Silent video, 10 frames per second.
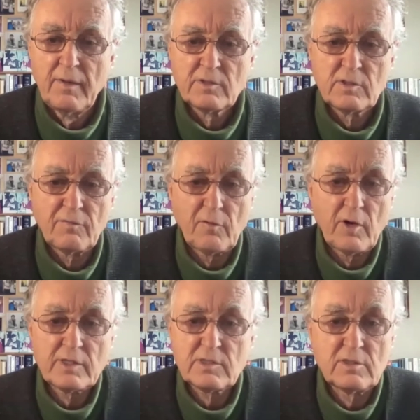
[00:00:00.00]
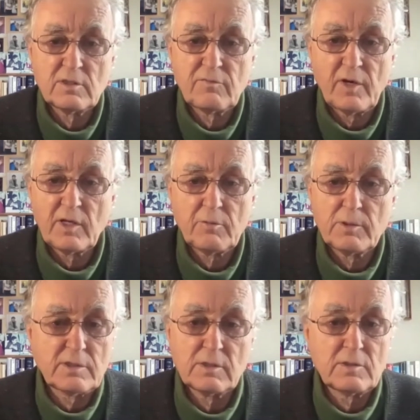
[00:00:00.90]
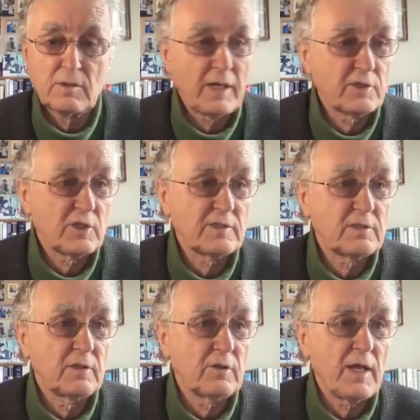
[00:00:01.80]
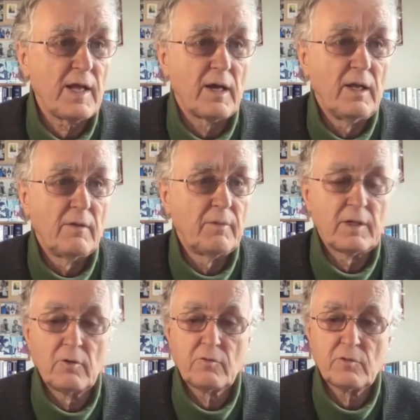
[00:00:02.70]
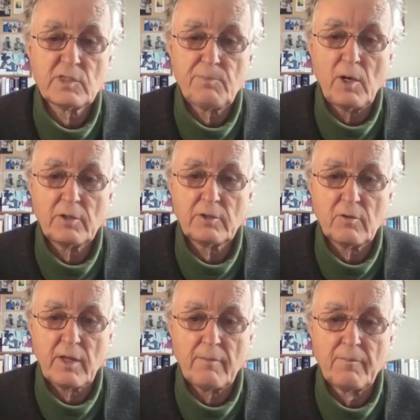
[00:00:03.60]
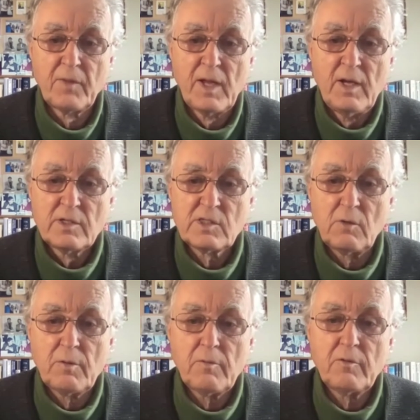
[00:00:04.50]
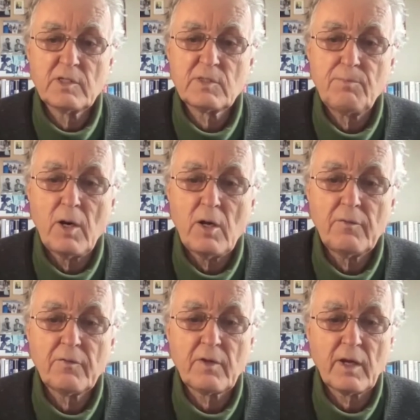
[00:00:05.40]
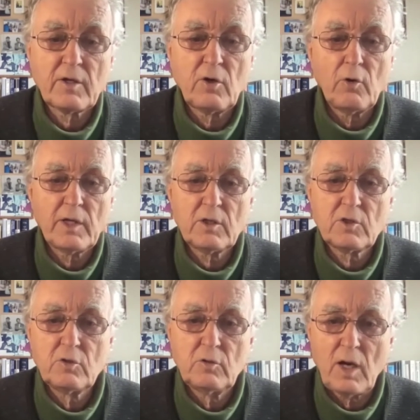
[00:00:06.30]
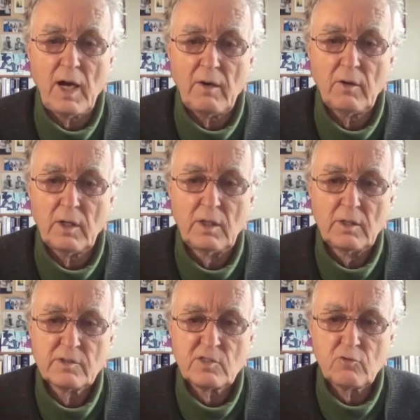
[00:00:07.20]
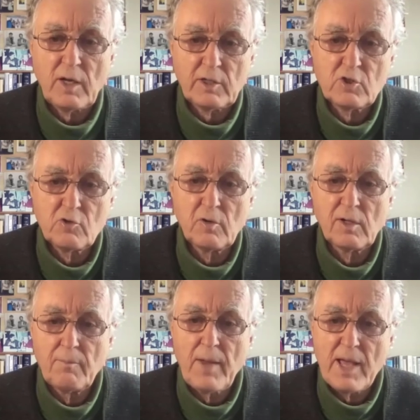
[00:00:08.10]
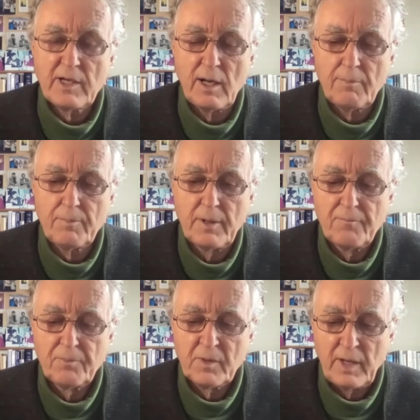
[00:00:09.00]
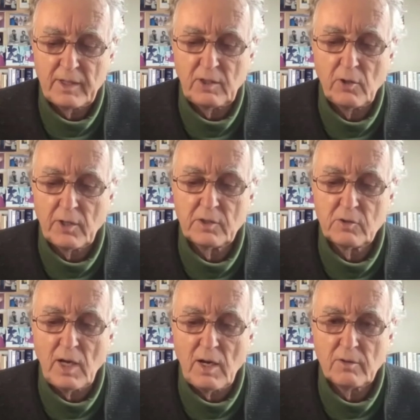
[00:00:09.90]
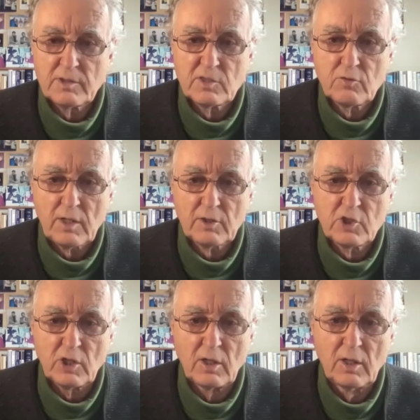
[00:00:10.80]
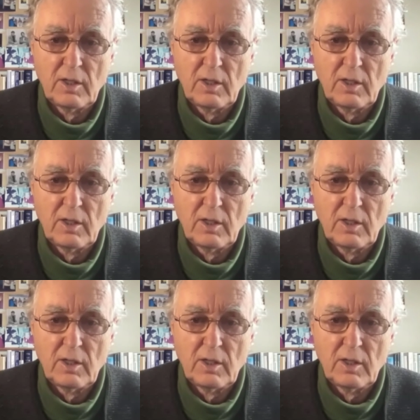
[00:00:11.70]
So for us, these frequencies are just not there. We don't respond to them. So we respond according to our structural makeup, according to our structure.